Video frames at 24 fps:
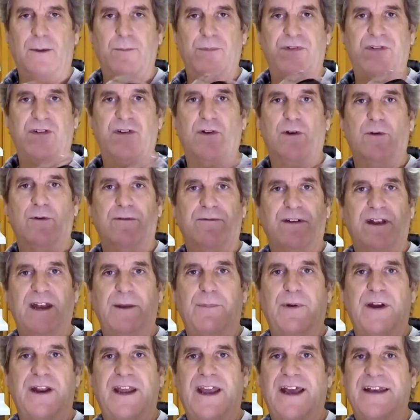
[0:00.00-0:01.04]
So if
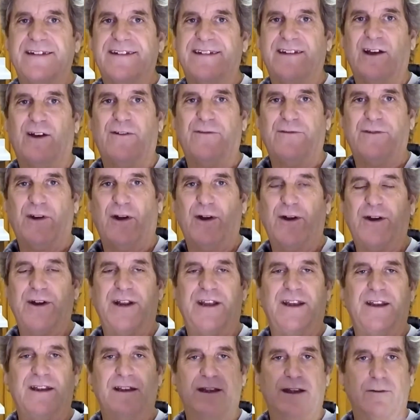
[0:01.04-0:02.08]
anybody has
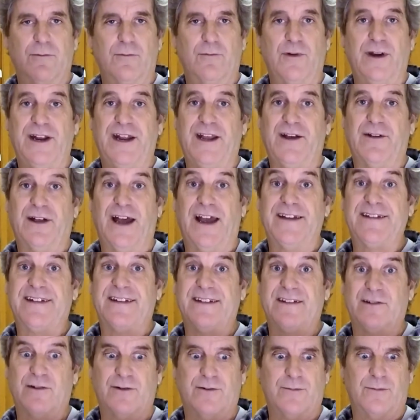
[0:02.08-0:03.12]
self-darkening reading
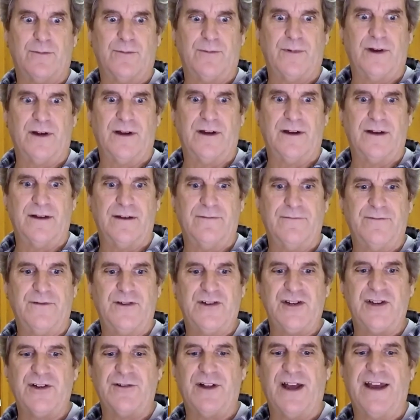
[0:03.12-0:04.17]
glasses or
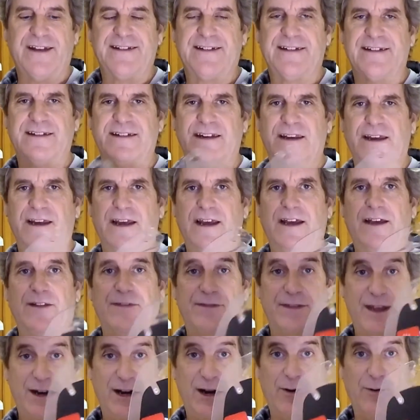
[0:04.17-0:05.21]
vision glasses,
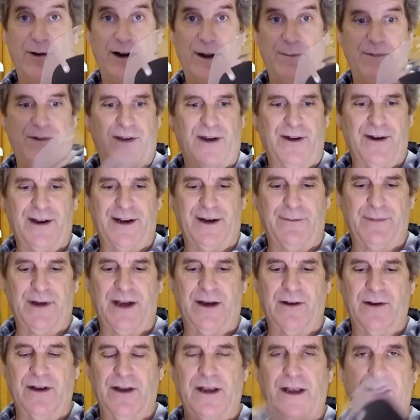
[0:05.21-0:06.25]
they know what I'm talking
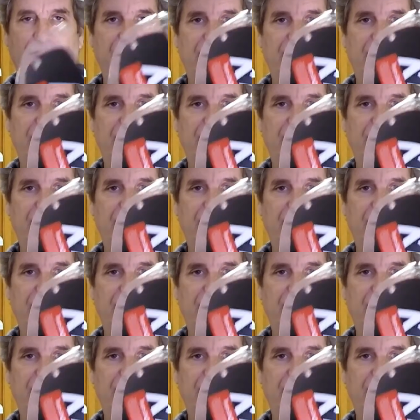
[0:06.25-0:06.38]
about.